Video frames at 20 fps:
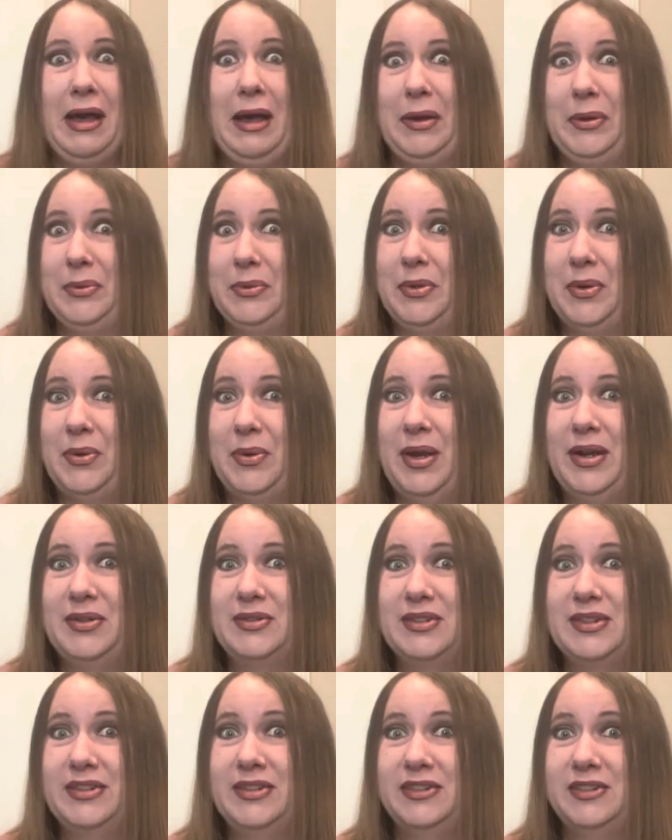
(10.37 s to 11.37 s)
I don't know how
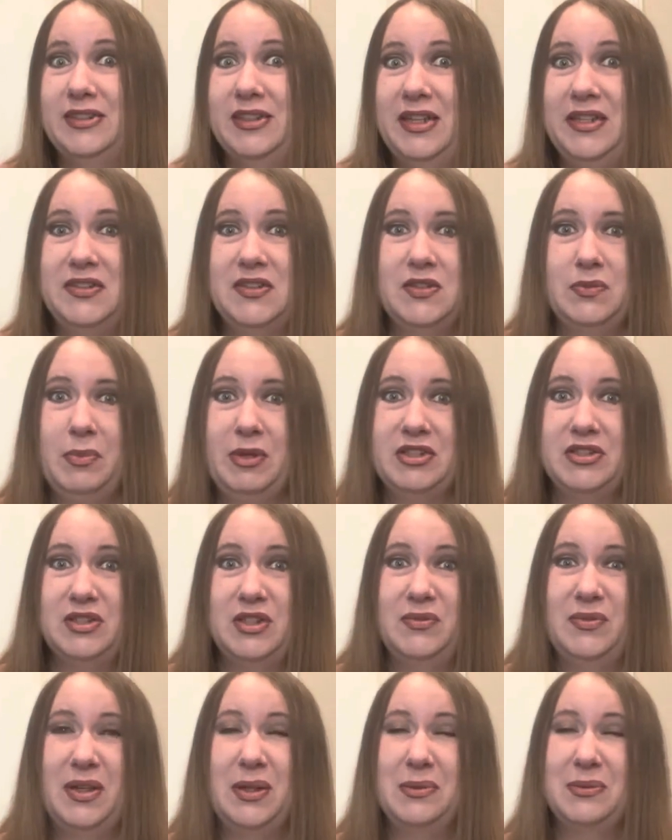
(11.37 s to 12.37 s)
it's going to taste,
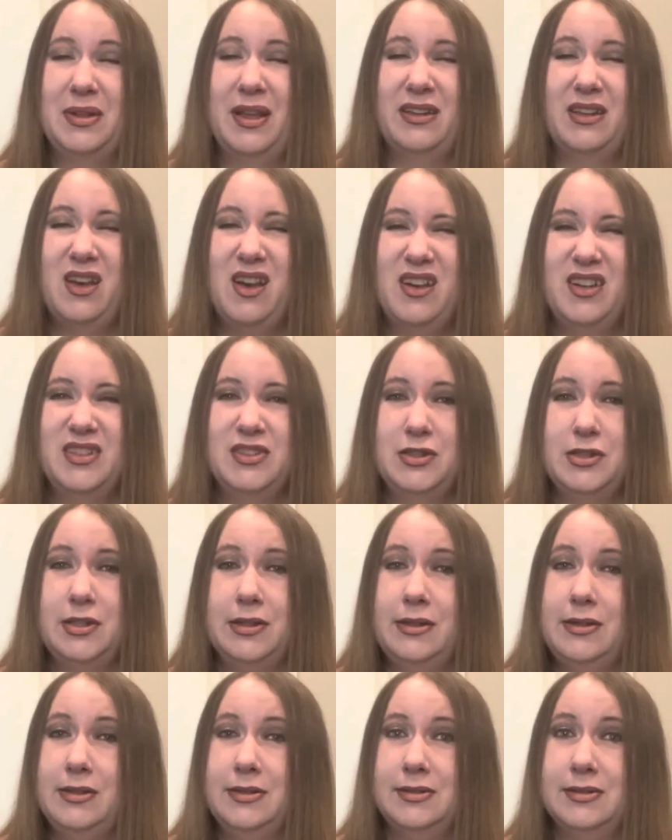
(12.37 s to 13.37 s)
especially if I don't like cottage
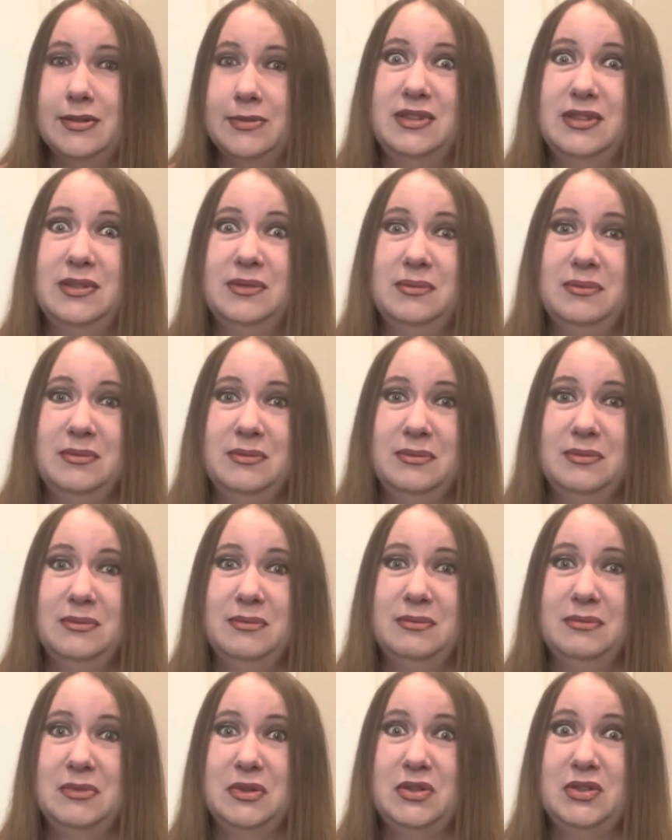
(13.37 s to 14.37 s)
cheese.
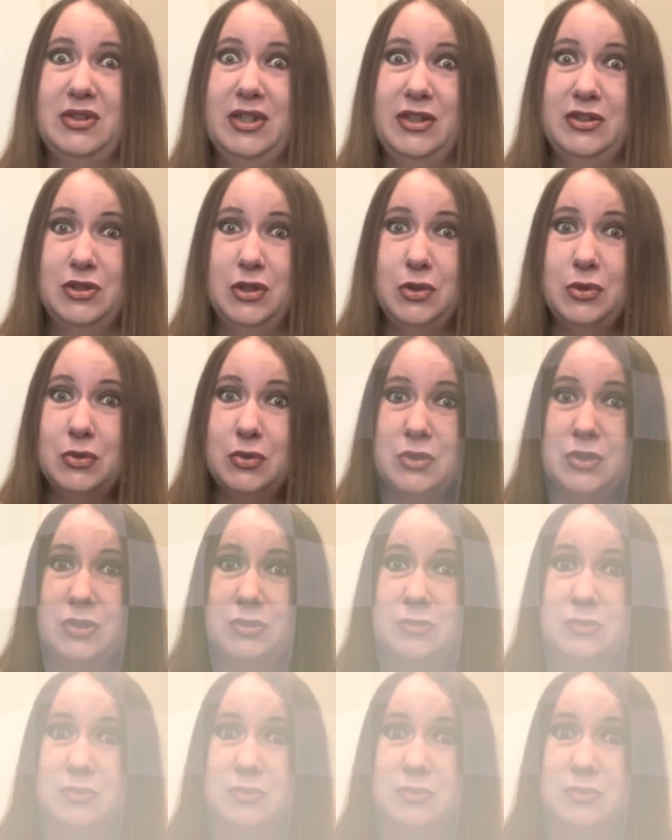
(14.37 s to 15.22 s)
Stay tuned.